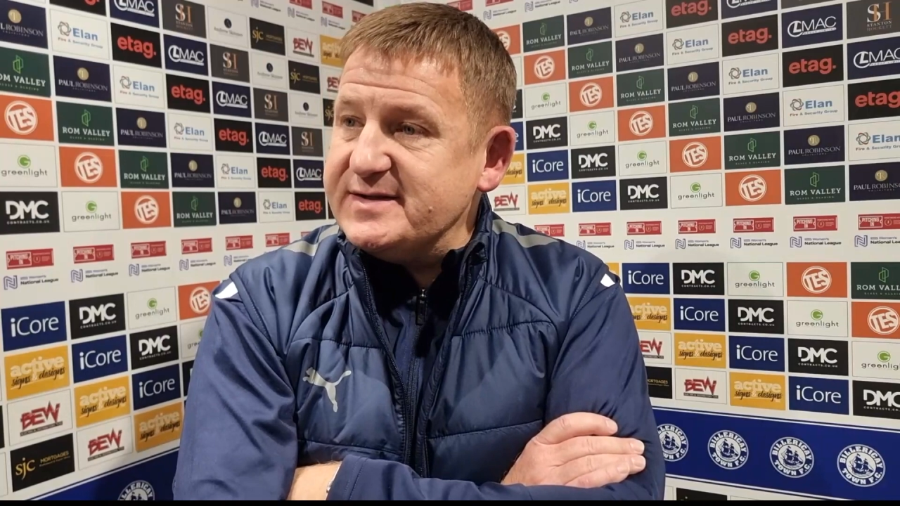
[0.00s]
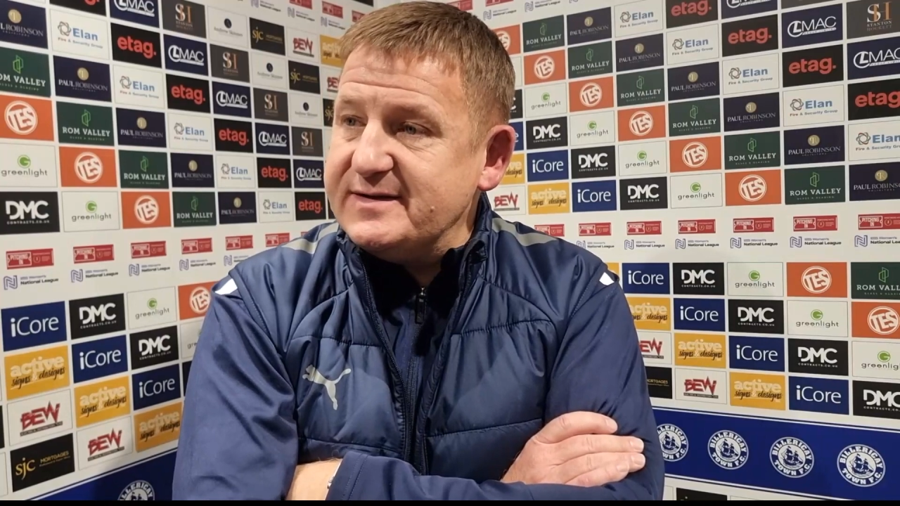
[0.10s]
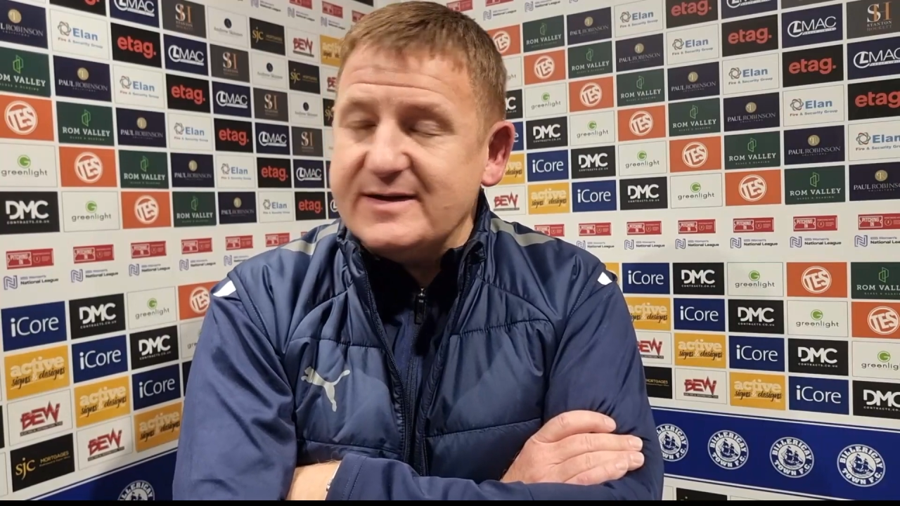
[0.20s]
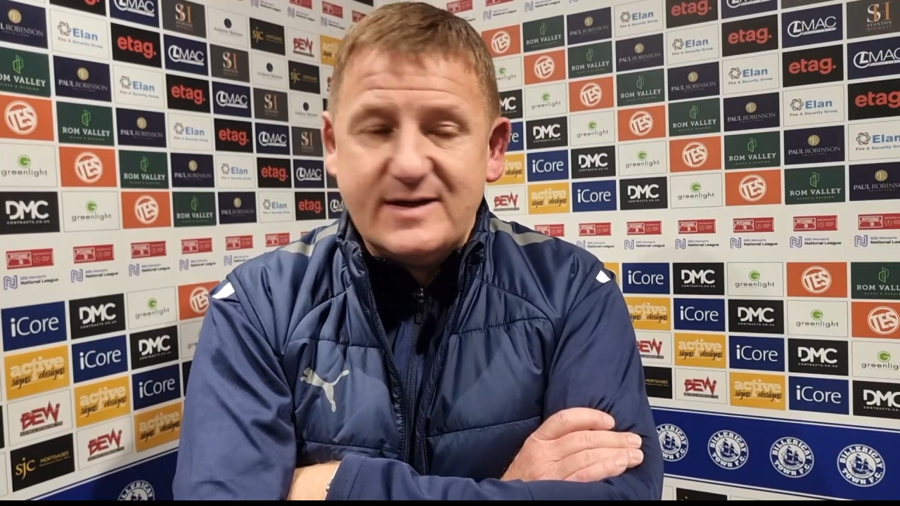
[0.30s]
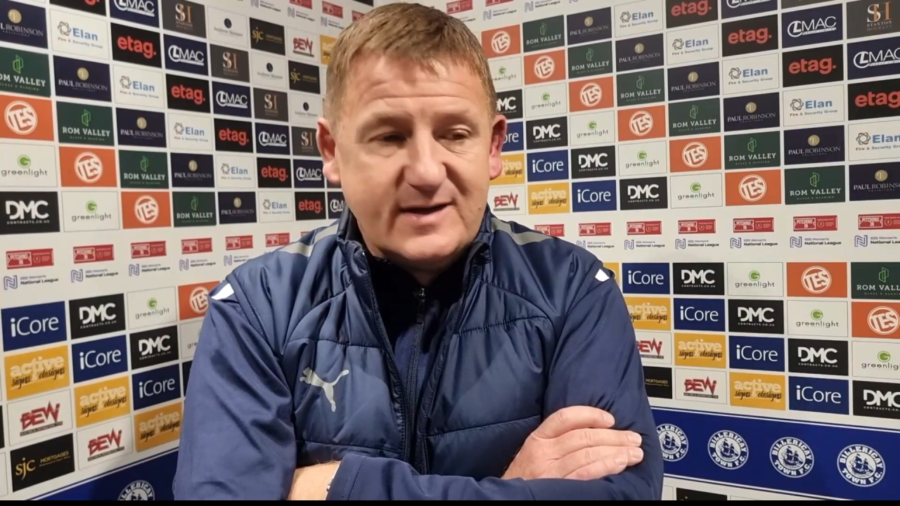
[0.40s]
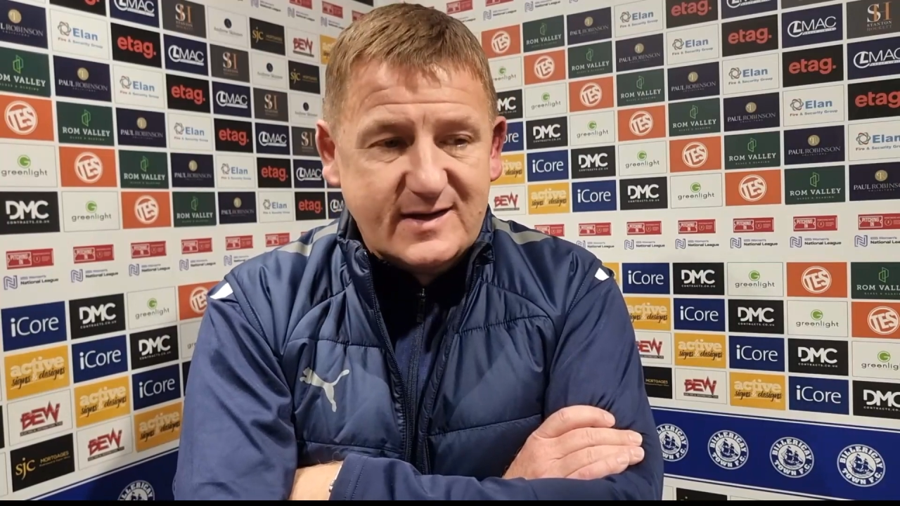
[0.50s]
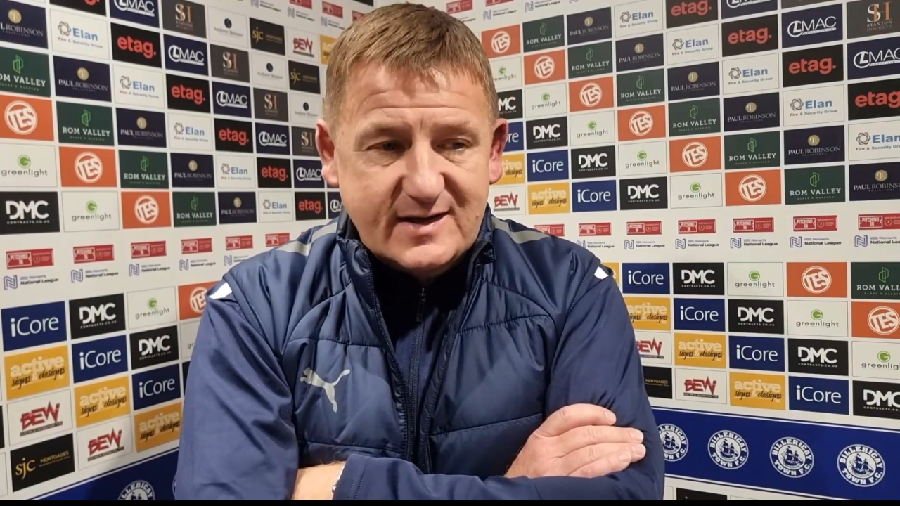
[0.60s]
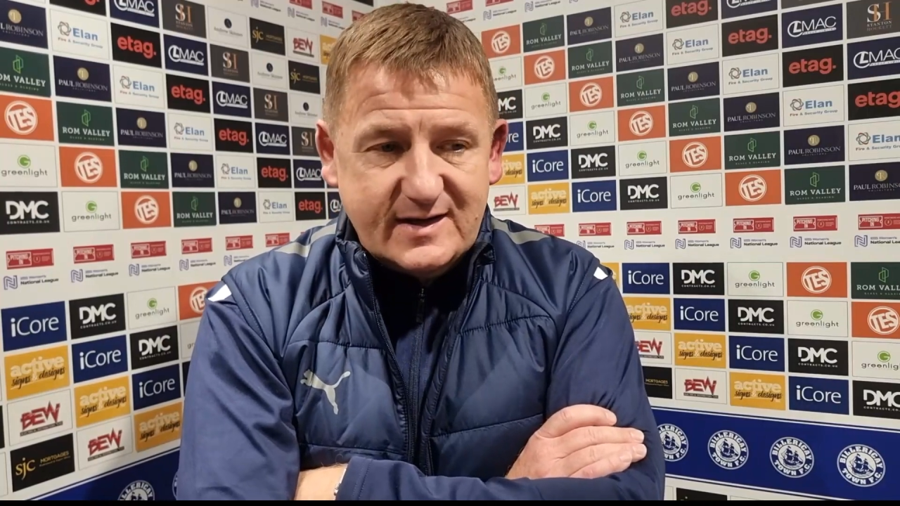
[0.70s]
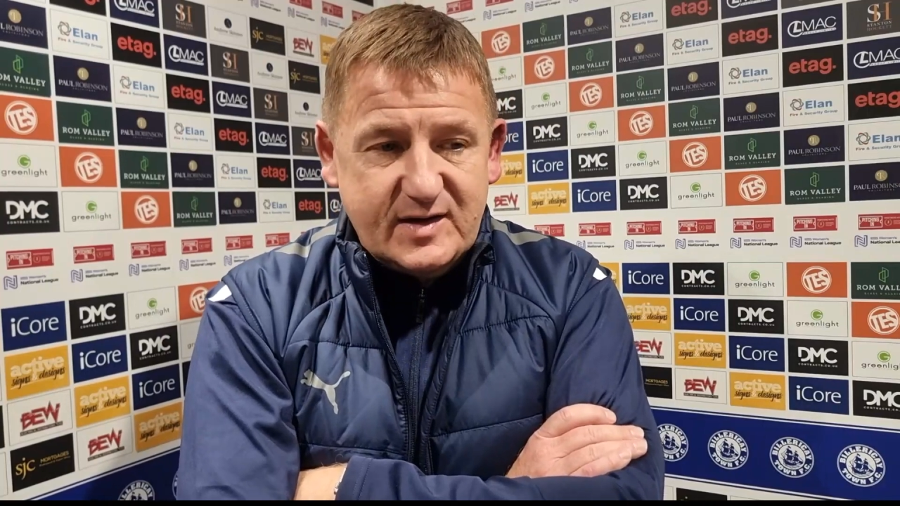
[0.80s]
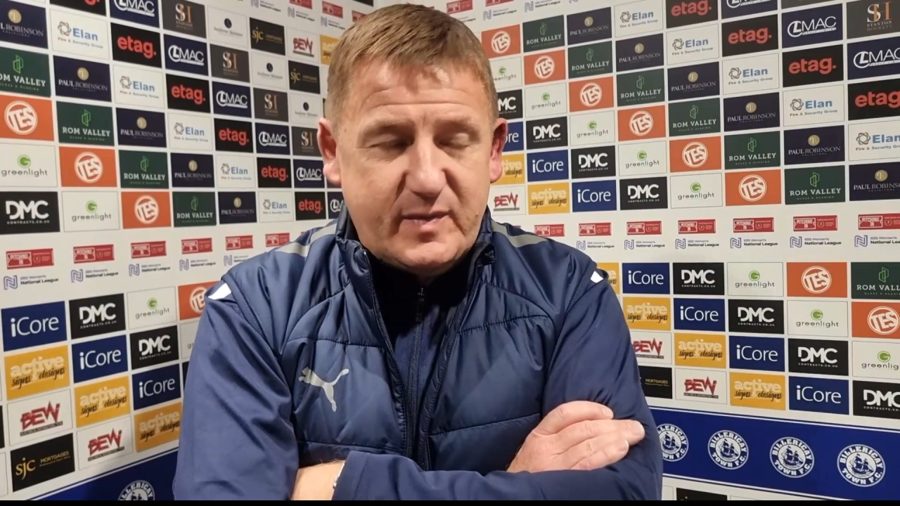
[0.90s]

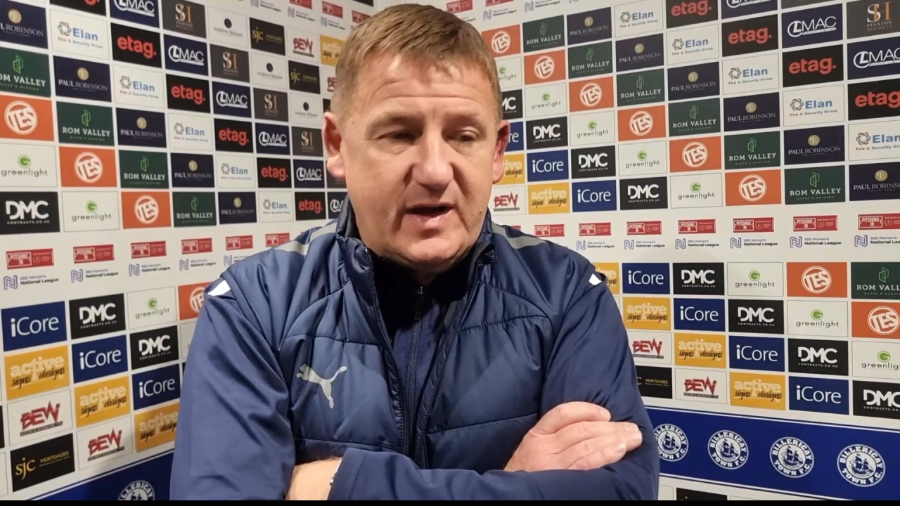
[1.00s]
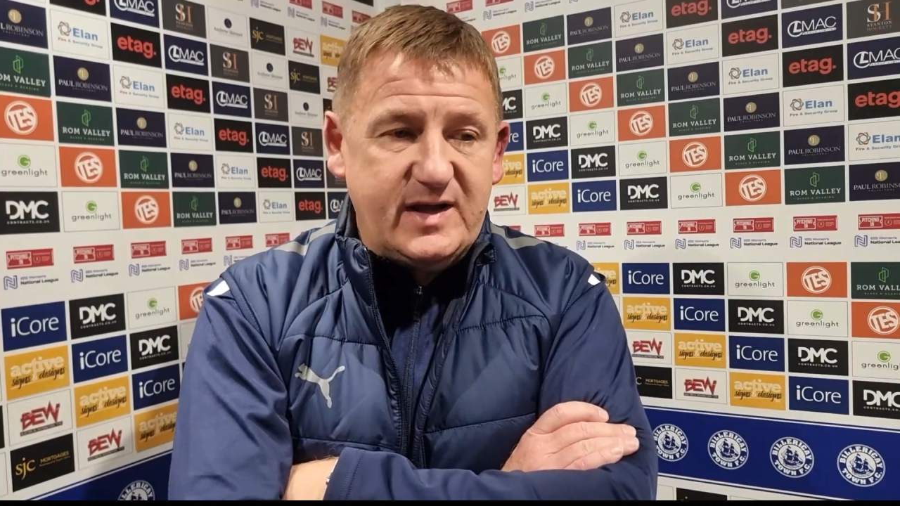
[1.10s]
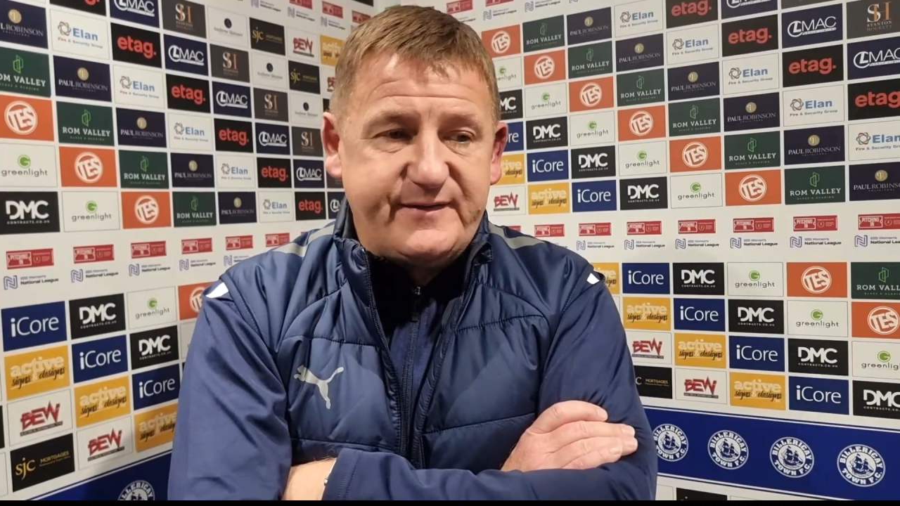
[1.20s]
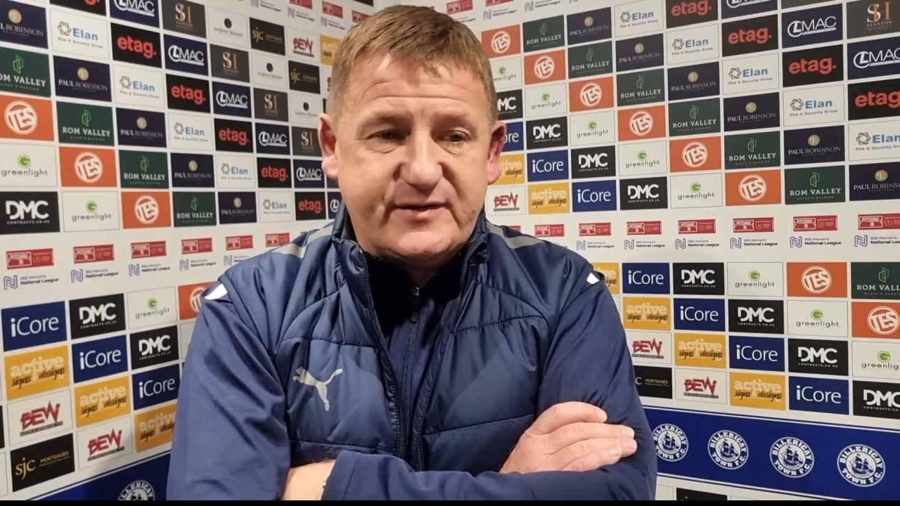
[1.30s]
and the belief